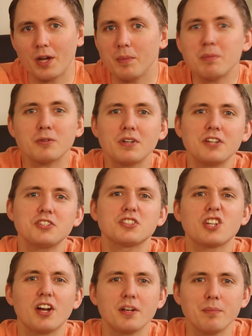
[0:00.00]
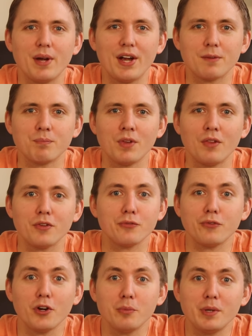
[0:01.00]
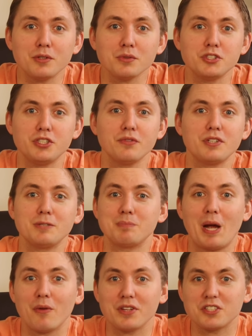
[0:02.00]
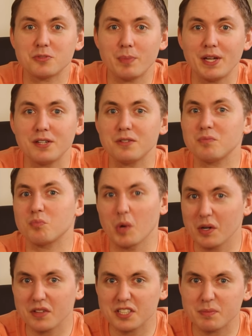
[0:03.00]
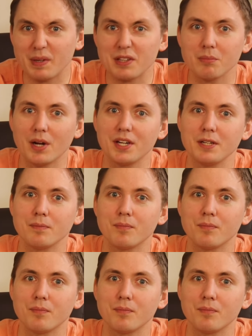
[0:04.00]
People are not just cutting back, they're fundamentally shifting how they spend, where they spend their money.